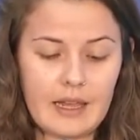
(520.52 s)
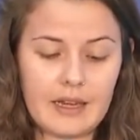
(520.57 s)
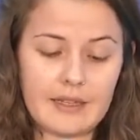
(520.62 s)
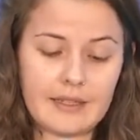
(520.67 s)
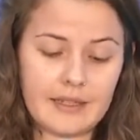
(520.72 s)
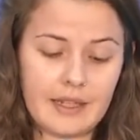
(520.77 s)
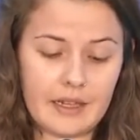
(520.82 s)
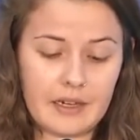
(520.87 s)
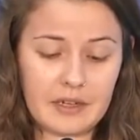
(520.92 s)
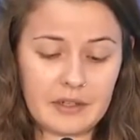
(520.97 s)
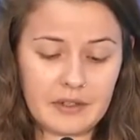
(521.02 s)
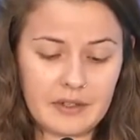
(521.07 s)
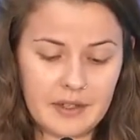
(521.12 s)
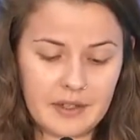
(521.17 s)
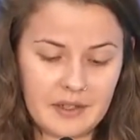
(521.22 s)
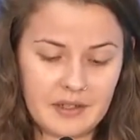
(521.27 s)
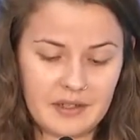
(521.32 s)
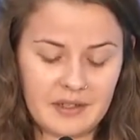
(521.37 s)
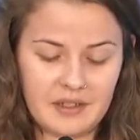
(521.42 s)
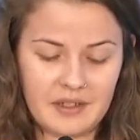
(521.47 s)
In his
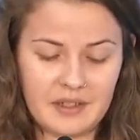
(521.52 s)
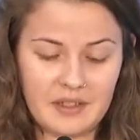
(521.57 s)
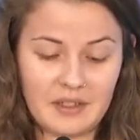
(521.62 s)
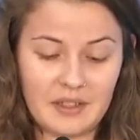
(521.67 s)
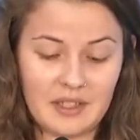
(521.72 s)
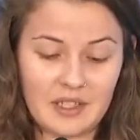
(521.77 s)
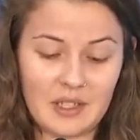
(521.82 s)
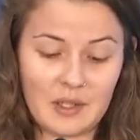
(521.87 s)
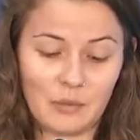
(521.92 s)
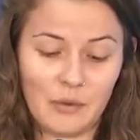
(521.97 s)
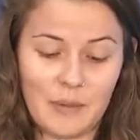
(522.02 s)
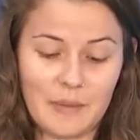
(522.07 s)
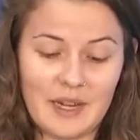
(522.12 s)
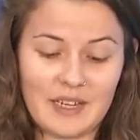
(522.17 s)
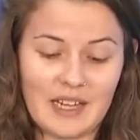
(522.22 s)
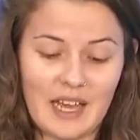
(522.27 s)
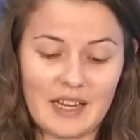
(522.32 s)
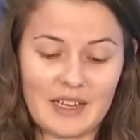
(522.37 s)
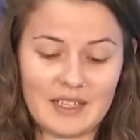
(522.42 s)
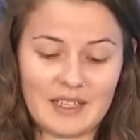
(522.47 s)
letters, this is what
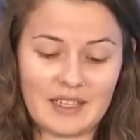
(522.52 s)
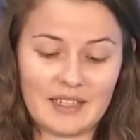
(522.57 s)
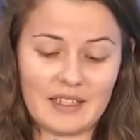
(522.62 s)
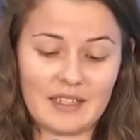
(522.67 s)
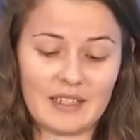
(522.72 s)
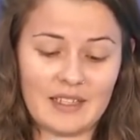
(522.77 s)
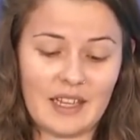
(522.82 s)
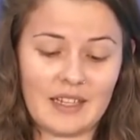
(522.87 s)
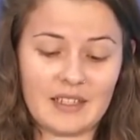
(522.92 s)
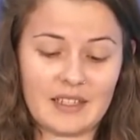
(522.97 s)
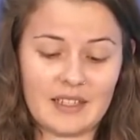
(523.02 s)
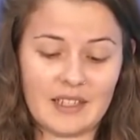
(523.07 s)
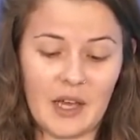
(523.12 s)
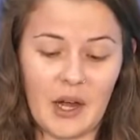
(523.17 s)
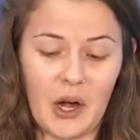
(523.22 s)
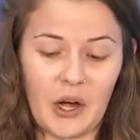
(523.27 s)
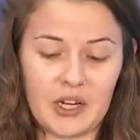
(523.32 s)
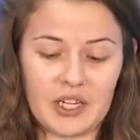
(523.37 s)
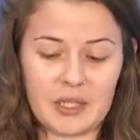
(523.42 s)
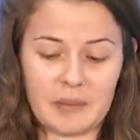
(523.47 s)
my dad says
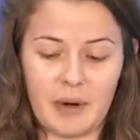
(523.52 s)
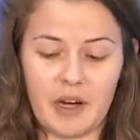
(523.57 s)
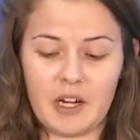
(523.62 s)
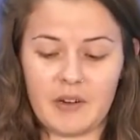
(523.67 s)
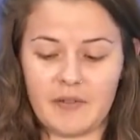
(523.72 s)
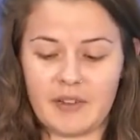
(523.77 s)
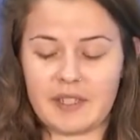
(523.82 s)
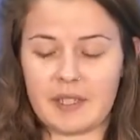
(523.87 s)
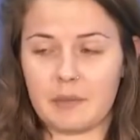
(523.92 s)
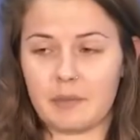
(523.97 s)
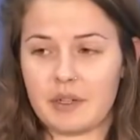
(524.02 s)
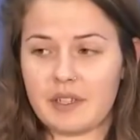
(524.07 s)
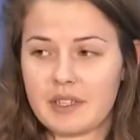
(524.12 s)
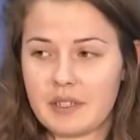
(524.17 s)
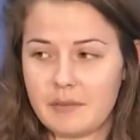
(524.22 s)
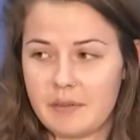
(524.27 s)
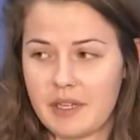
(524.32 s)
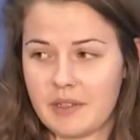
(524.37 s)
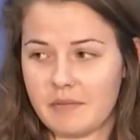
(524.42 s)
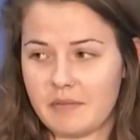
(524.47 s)
the hardest part of his
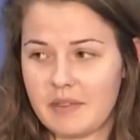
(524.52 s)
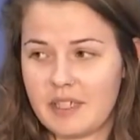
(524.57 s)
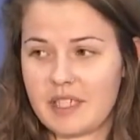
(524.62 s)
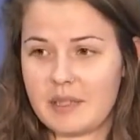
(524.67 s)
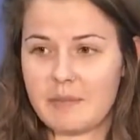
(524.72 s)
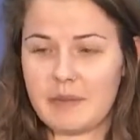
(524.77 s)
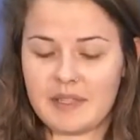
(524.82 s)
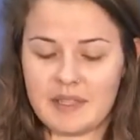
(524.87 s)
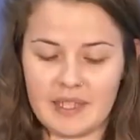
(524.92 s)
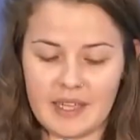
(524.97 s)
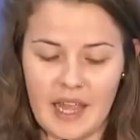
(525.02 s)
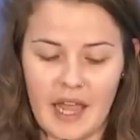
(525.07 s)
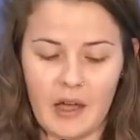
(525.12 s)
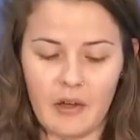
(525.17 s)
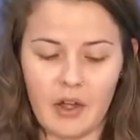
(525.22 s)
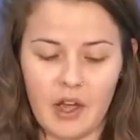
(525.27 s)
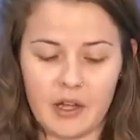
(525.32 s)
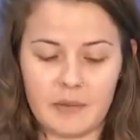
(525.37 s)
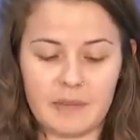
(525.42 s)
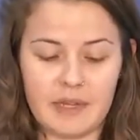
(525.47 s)
imprisonment is missing
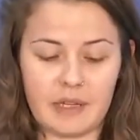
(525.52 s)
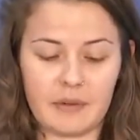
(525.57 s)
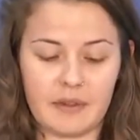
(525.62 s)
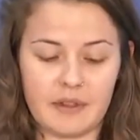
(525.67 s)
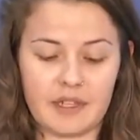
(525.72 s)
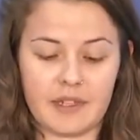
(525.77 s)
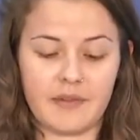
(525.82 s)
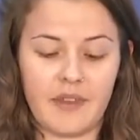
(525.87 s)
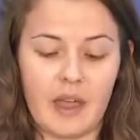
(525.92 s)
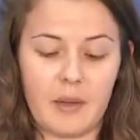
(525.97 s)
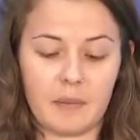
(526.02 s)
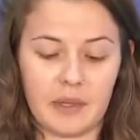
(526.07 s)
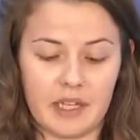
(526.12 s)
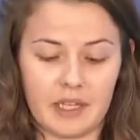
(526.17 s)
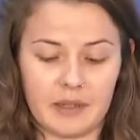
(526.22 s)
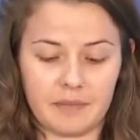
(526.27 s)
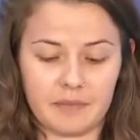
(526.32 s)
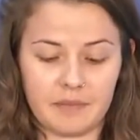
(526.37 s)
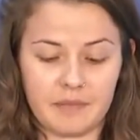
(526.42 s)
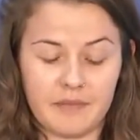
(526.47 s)
out on being with his
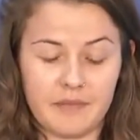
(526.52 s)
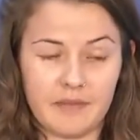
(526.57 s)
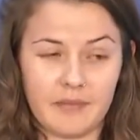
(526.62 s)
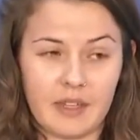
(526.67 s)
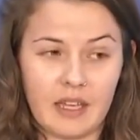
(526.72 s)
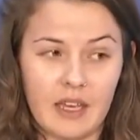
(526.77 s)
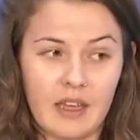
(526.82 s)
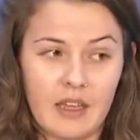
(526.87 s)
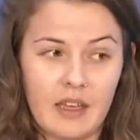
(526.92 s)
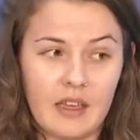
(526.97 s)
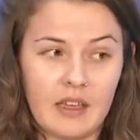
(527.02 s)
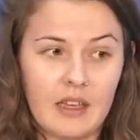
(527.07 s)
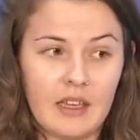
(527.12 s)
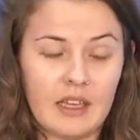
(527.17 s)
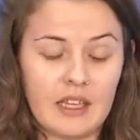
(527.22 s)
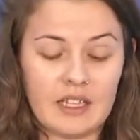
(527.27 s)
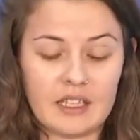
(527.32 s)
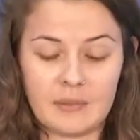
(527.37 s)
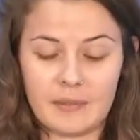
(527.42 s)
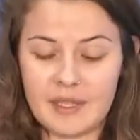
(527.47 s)
family.
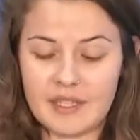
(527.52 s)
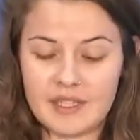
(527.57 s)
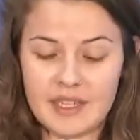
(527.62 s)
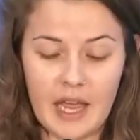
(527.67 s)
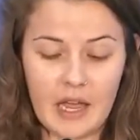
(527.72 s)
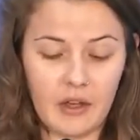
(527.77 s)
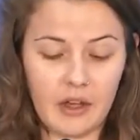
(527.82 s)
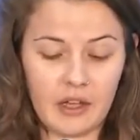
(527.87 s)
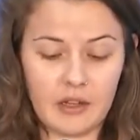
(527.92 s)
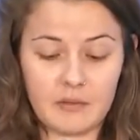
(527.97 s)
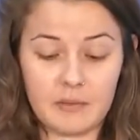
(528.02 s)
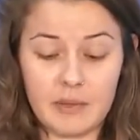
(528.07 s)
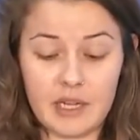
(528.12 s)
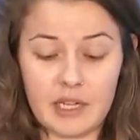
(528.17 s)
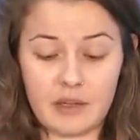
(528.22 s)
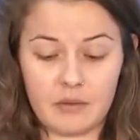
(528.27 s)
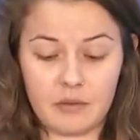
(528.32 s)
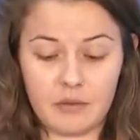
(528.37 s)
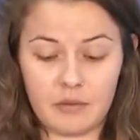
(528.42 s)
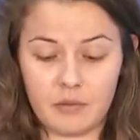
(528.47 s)
He's missed out on
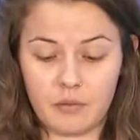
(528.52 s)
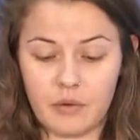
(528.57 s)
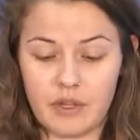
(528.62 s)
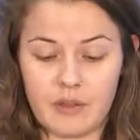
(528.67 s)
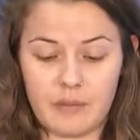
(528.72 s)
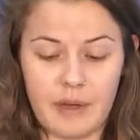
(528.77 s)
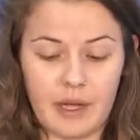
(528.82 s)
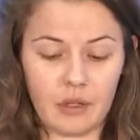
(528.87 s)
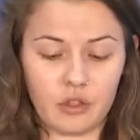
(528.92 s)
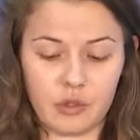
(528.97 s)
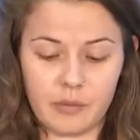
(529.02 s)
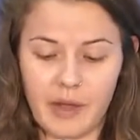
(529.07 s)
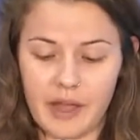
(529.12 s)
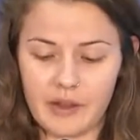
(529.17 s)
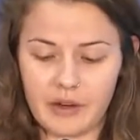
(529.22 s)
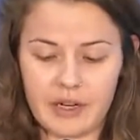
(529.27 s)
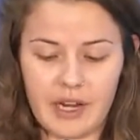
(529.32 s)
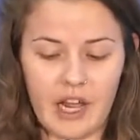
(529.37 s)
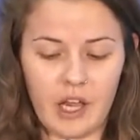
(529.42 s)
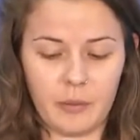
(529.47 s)
being with my older
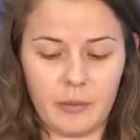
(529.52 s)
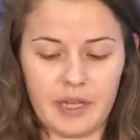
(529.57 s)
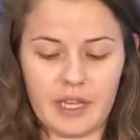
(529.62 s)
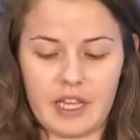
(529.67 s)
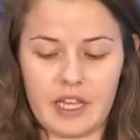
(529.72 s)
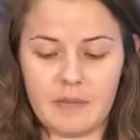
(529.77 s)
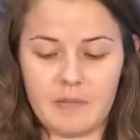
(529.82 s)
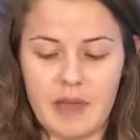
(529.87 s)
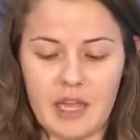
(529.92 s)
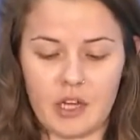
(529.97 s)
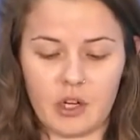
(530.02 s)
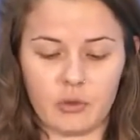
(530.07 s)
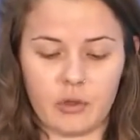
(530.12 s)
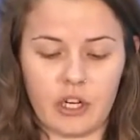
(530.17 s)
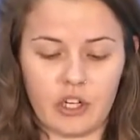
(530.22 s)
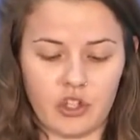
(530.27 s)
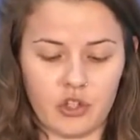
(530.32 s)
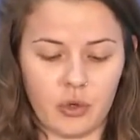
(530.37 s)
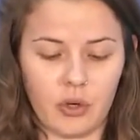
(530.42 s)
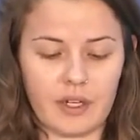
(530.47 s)
brother and helping him make
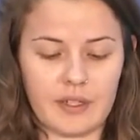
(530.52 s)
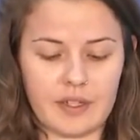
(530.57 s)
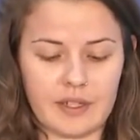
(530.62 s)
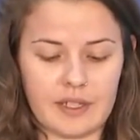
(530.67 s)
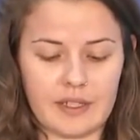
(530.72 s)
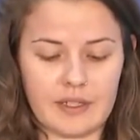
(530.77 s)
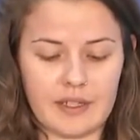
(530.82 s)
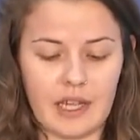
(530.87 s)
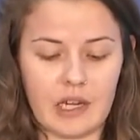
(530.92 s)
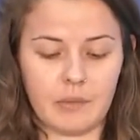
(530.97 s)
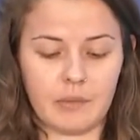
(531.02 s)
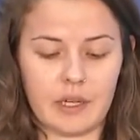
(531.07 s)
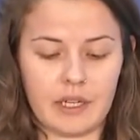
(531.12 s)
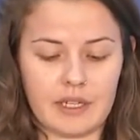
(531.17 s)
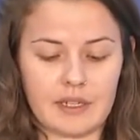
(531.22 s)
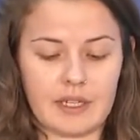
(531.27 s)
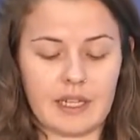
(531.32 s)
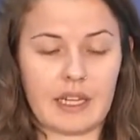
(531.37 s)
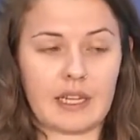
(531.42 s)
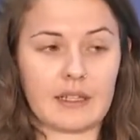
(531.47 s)
career choices and
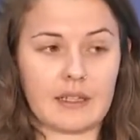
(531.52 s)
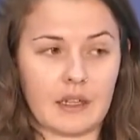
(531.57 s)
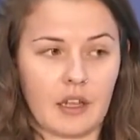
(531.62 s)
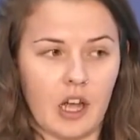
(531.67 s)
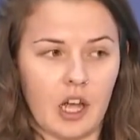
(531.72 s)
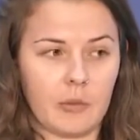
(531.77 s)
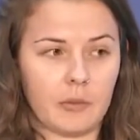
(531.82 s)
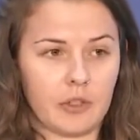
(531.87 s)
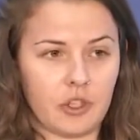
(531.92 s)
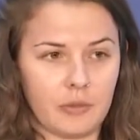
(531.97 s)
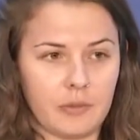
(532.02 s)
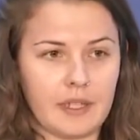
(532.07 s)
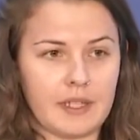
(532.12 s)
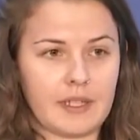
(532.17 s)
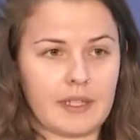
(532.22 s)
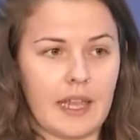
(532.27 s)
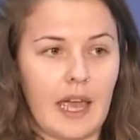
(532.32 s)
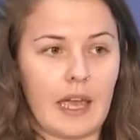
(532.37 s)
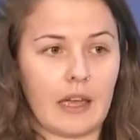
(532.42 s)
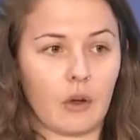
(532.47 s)
witnessing his
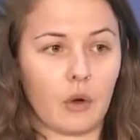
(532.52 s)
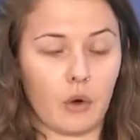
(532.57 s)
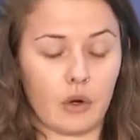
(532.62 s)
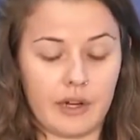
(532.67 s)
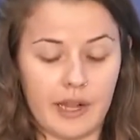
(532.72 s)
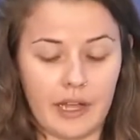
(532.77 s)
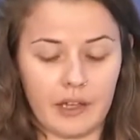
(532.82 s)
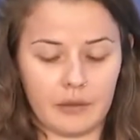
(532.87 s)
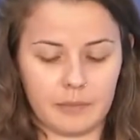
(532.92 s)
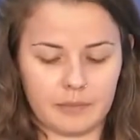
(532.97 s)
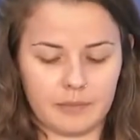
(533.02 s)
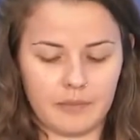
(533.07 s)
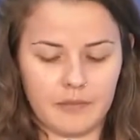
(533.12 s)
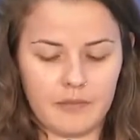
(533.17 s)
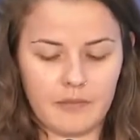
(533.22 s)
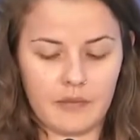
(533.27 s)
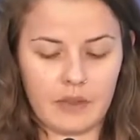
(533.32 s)
accomplishments at Cornell.